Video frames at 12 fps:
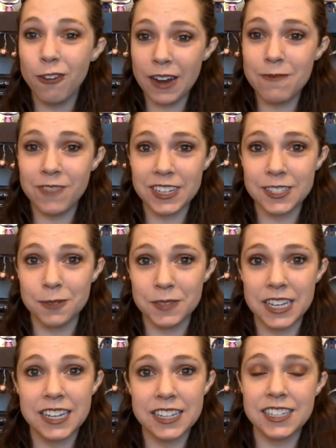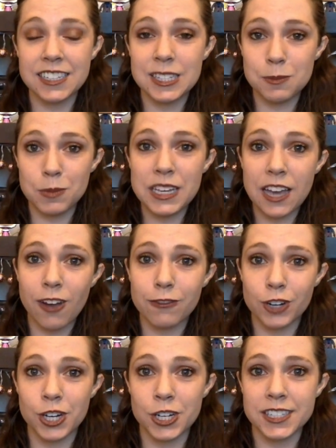A rape victim can at least speak out
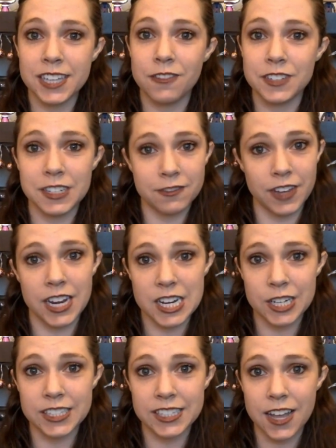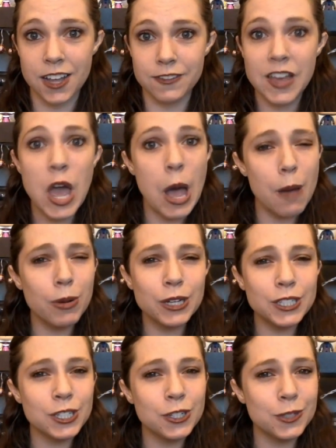for herself and defend herself. A
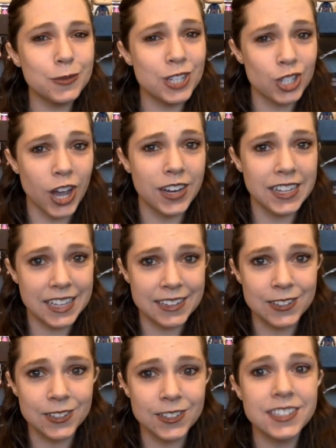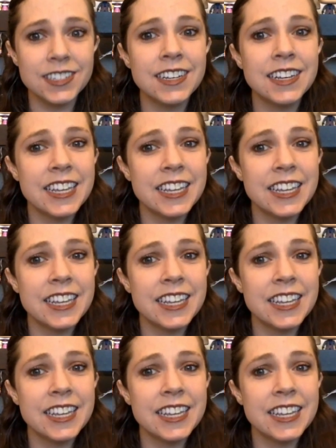person who's been shot and killed